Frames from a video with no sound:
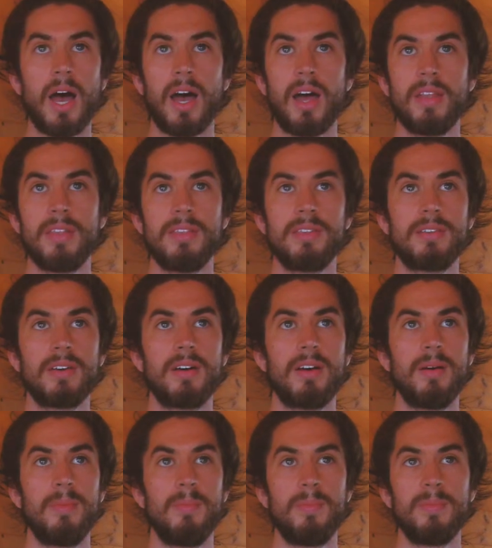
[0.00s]
and
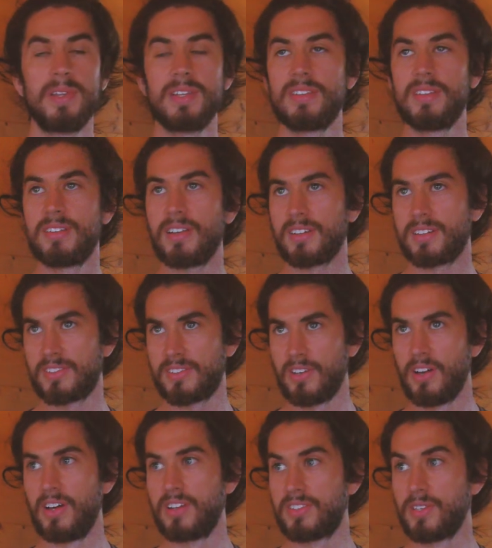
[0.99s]
um, this is like
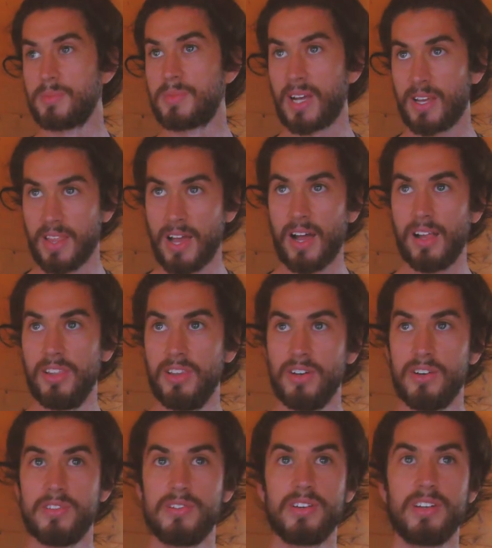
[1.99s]
su a subject that I
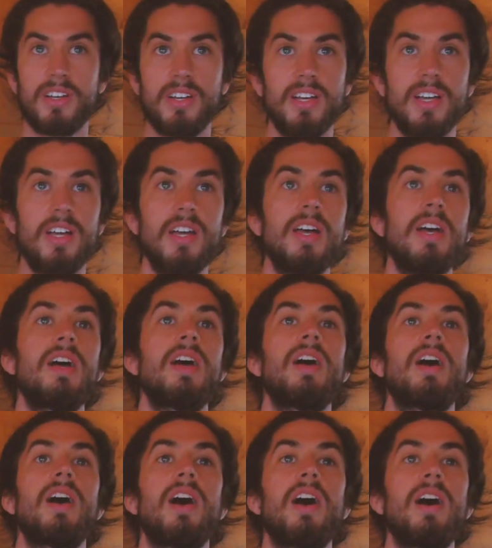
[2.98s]
love.
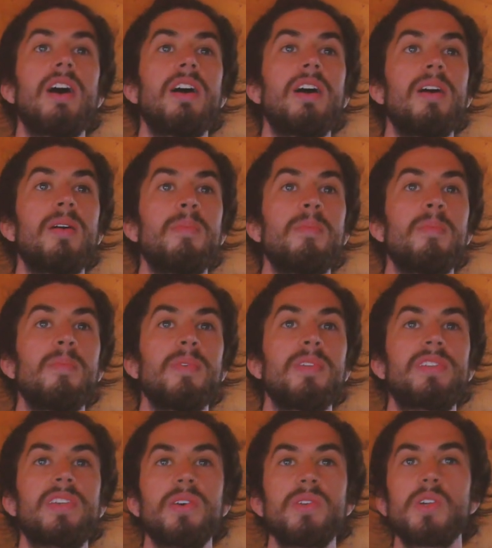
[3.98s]
Um,
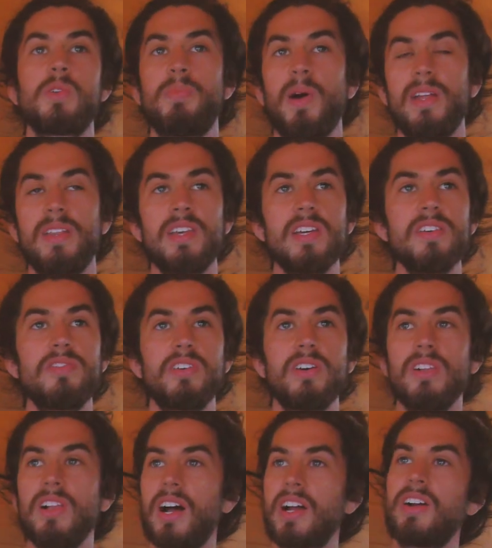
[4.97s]
so just by
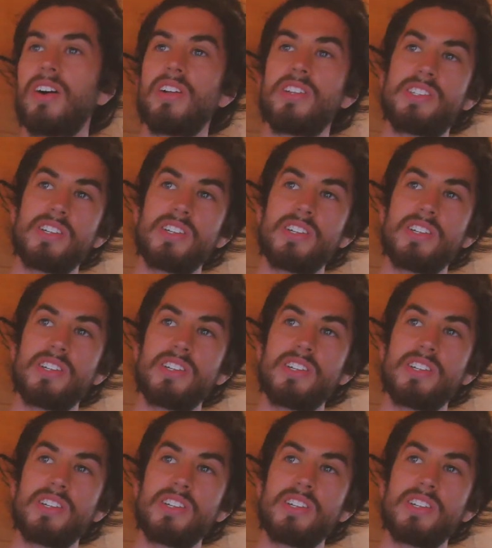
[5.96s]
default I got a